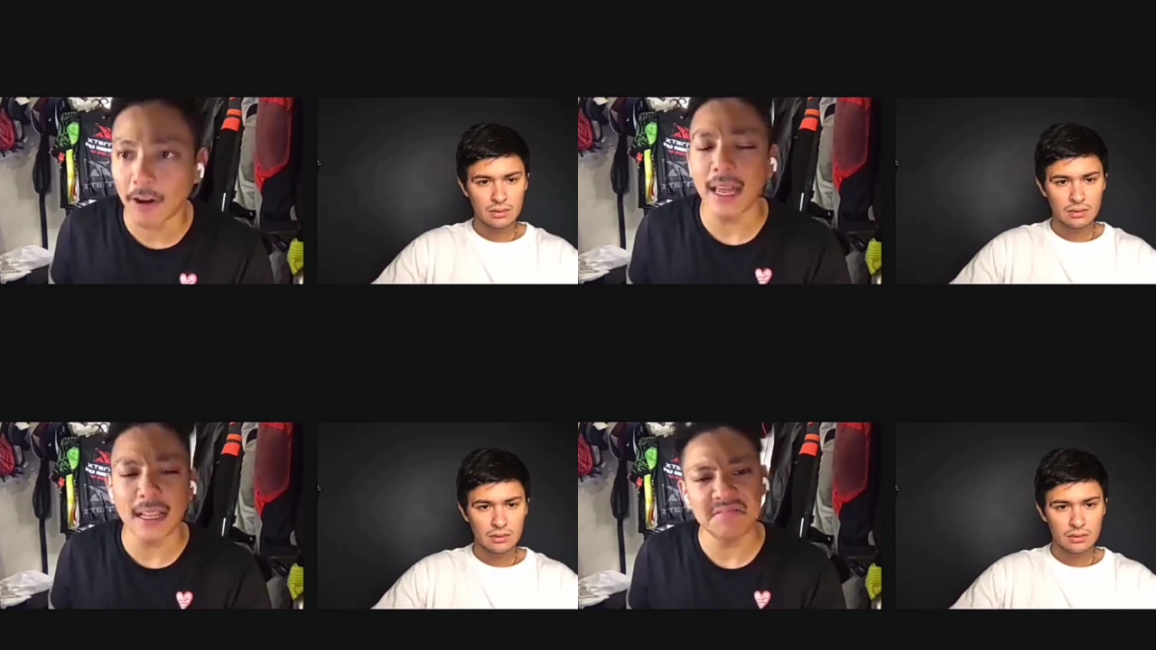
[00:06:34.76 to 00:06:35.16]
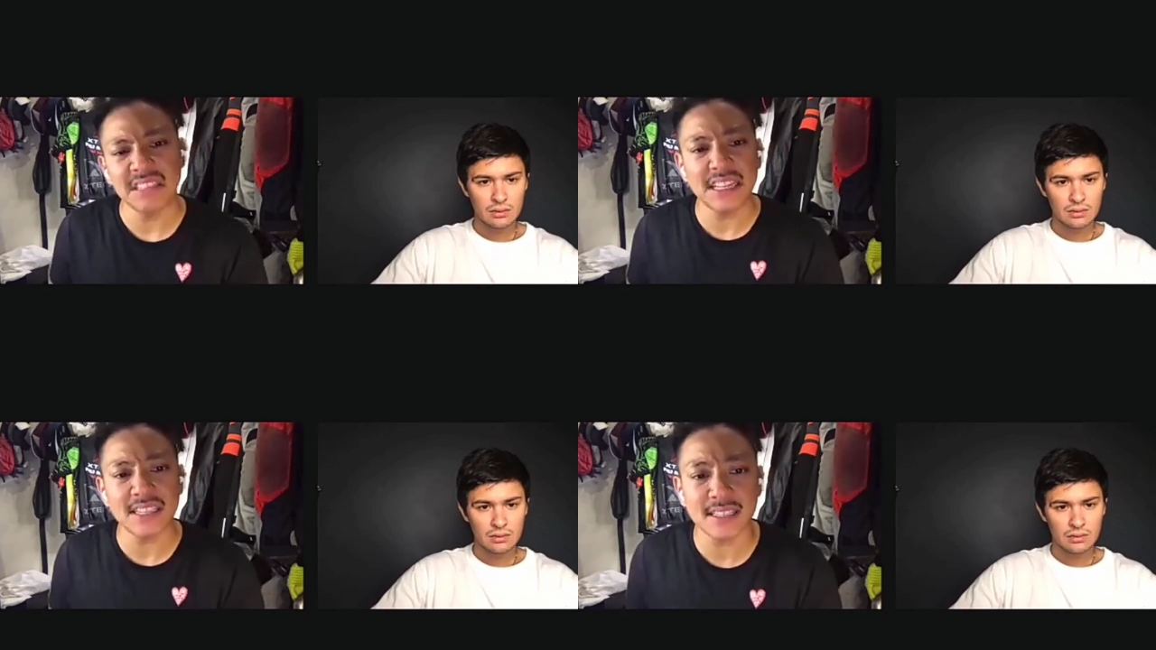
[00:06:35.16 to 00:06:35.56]
Speaker 1: okay. At
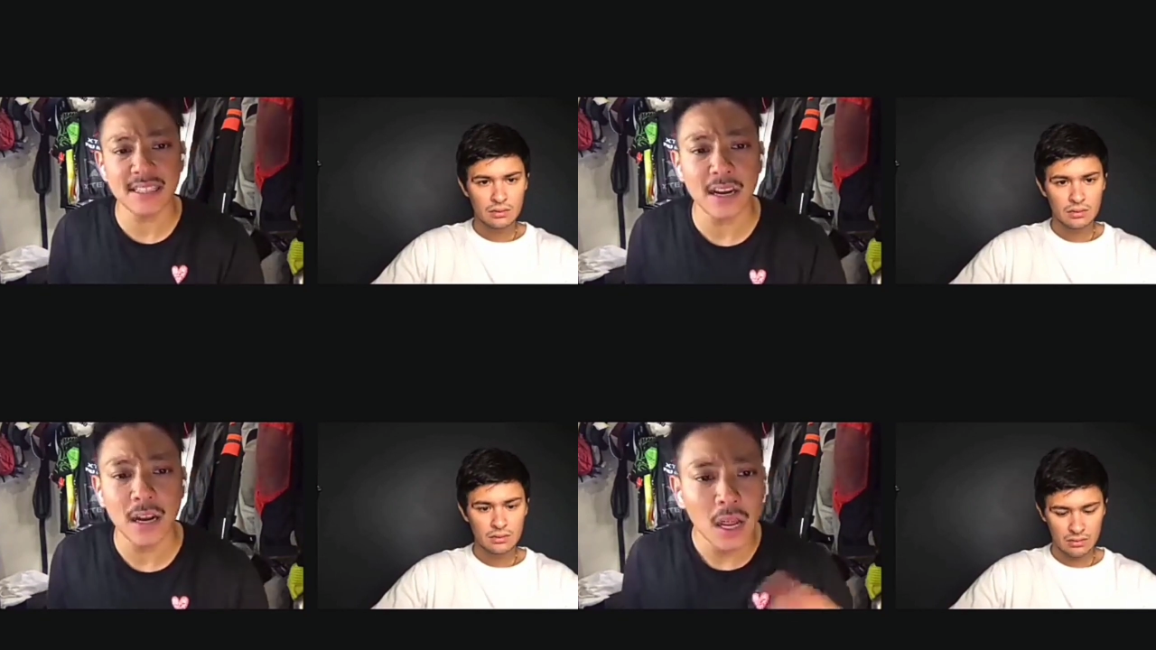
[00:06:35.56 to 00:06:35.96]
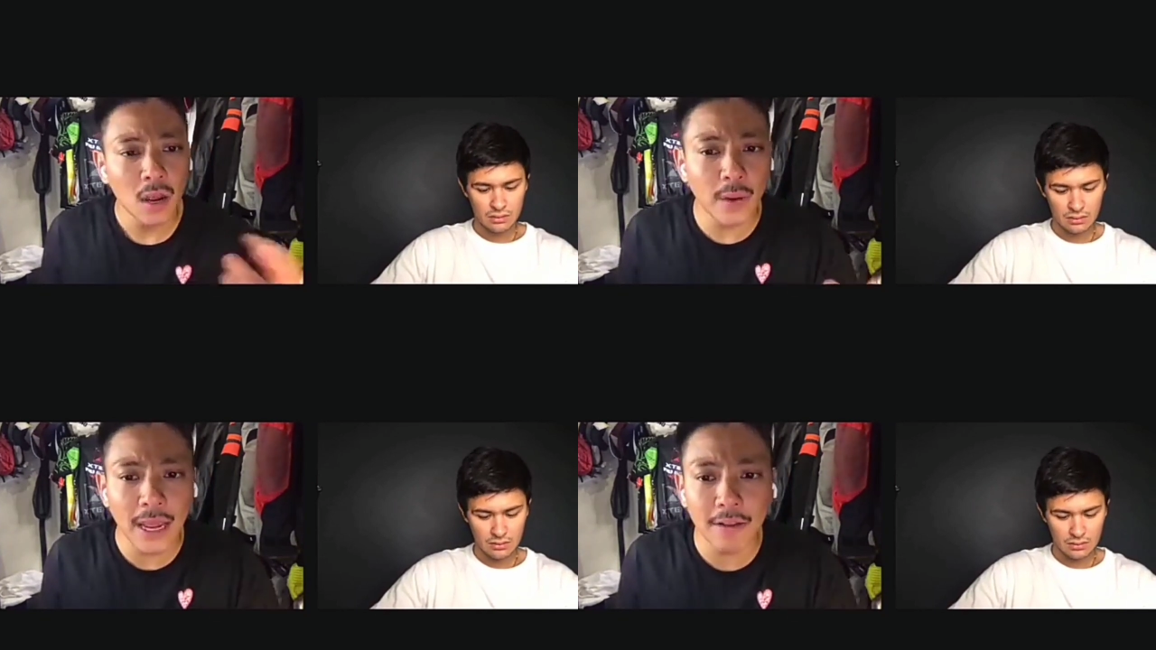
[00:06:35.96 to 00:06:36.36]
least it's near.
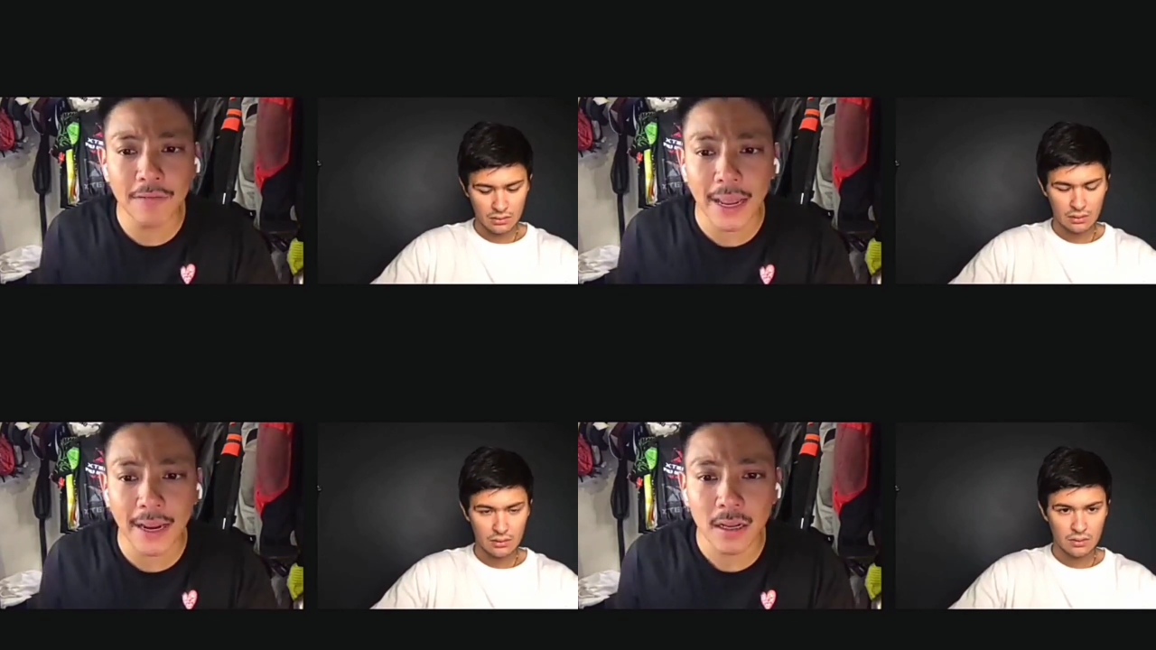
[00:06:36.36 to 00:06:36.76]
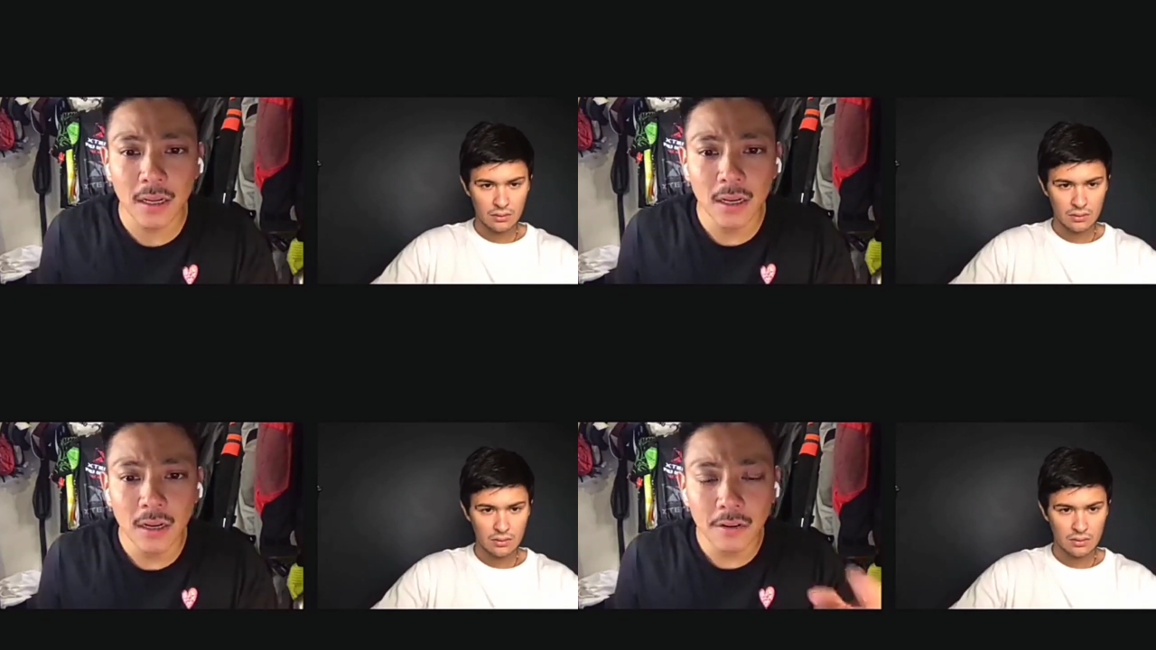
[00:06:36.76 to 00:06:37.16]
We have like
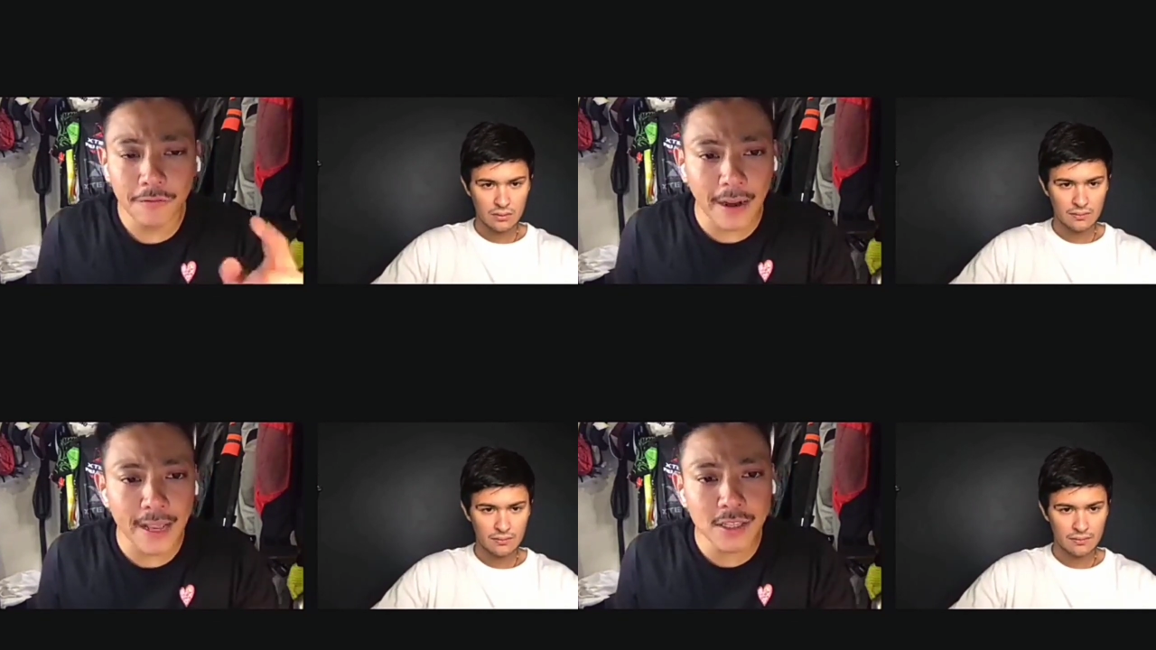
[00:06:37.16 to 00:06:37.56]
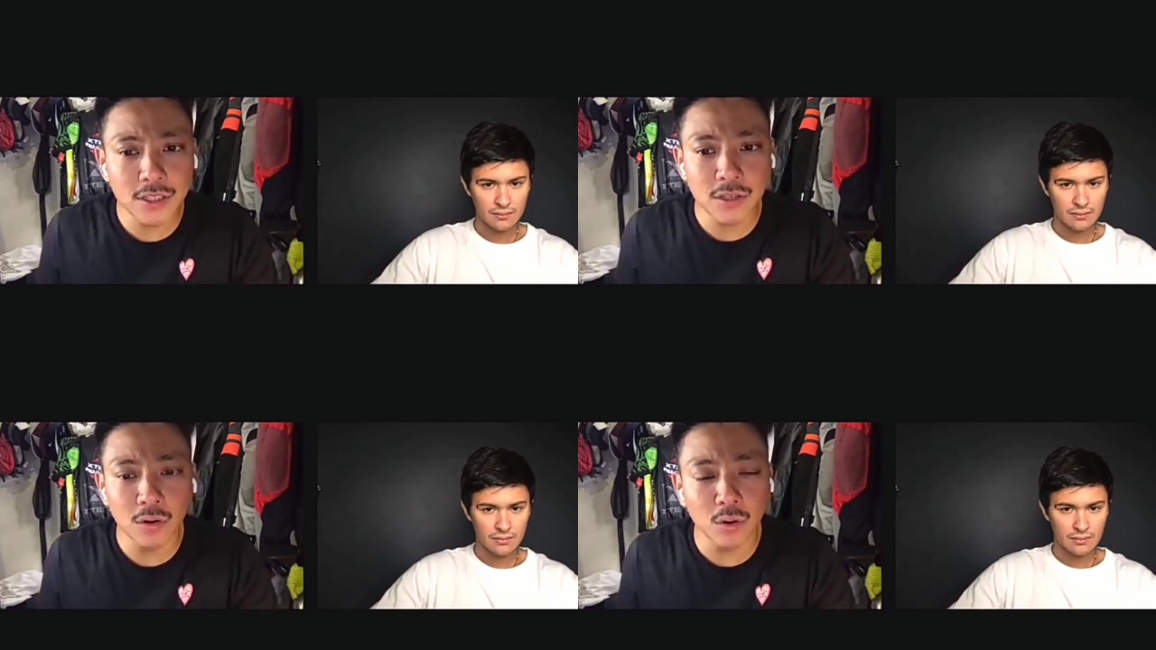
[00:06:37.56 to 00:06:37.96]
friends